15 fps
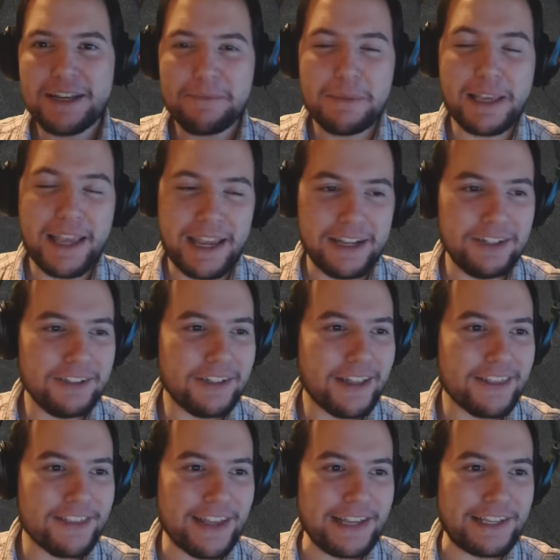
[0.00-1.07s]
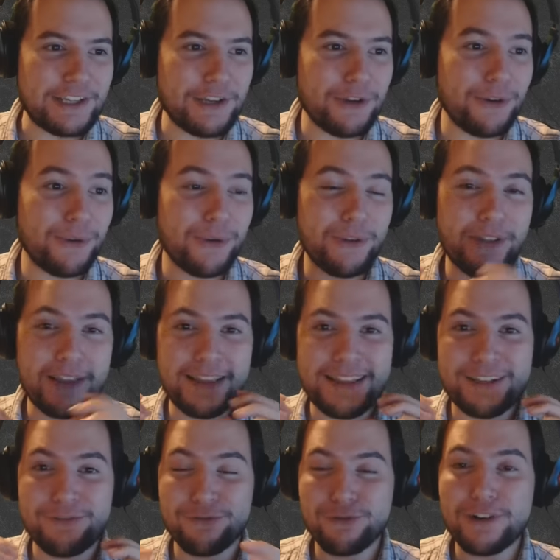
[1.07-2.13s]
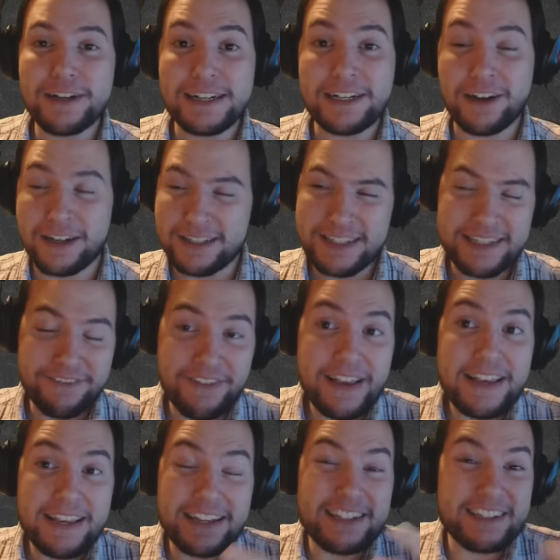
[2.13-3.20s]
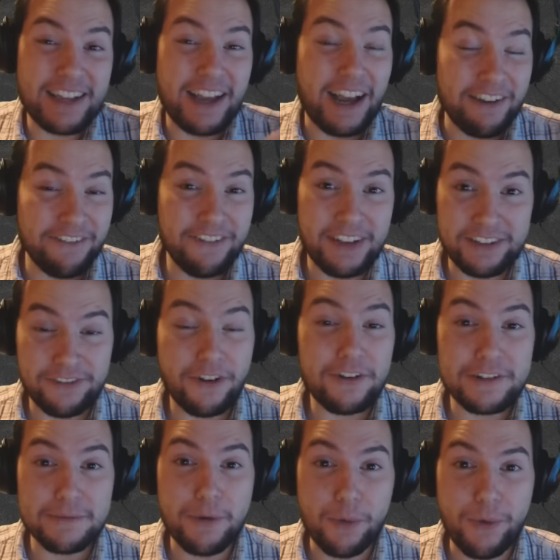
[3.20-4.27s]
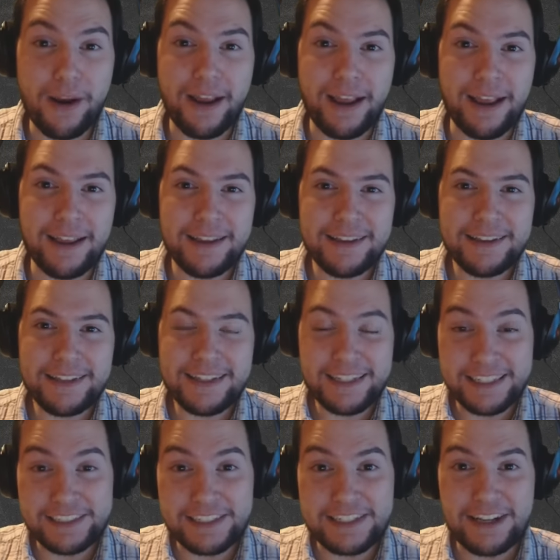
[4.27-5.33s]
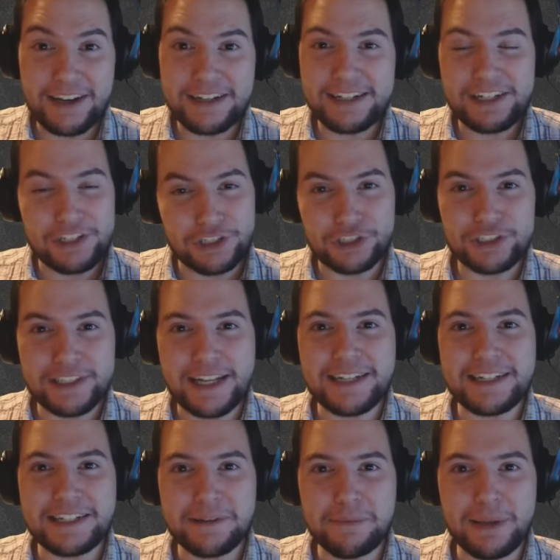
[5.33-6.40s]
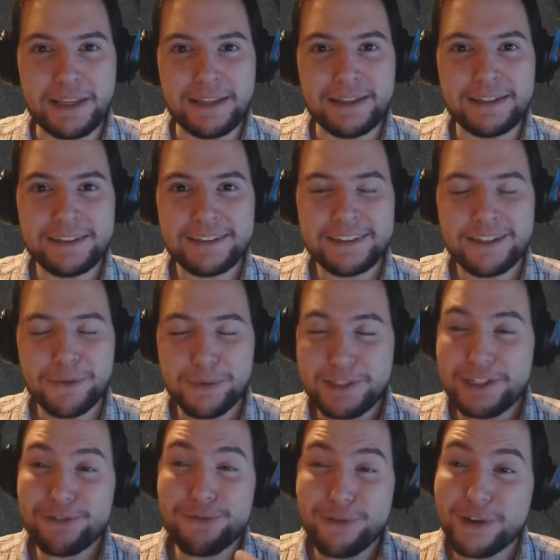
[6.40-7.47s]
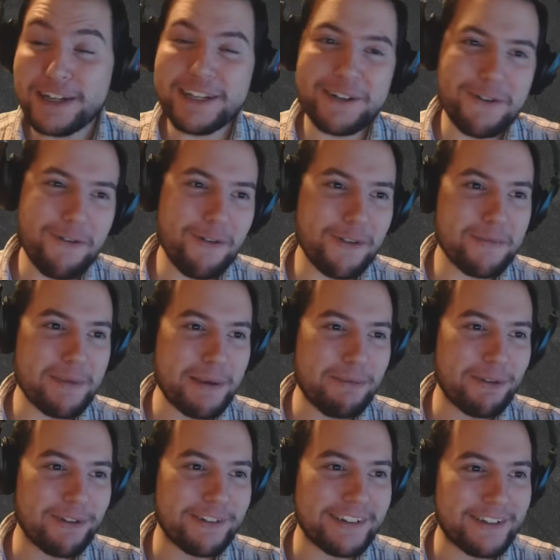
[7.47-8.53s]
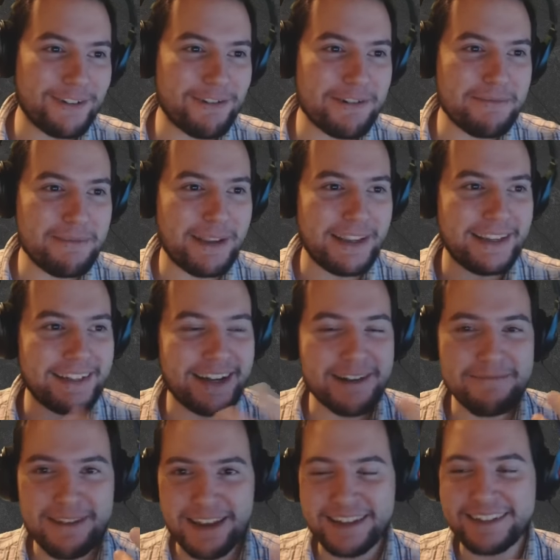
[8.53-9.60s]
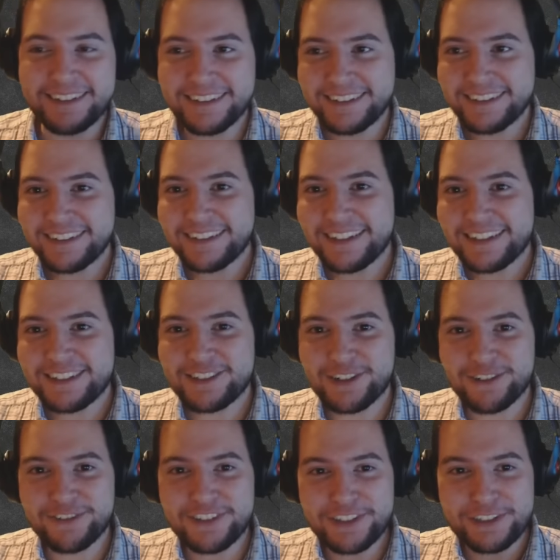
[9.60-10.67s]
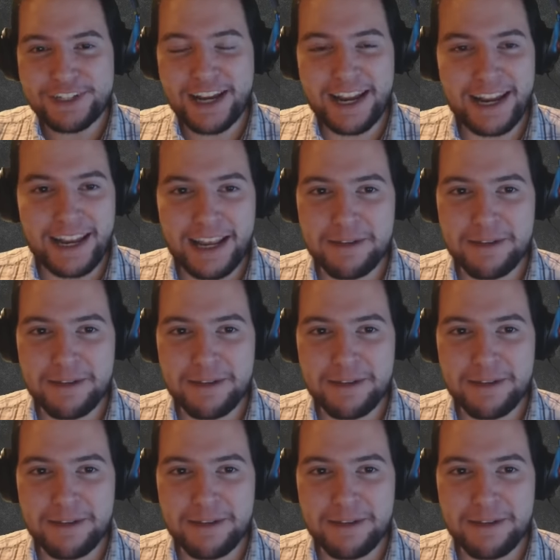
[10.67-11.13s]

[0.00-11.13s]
Mikhail, thank you. It's really nice. Because as far as I'm aware, he's decided to just send it to me, which is really cool that people are including me and I'm getting stuff to share.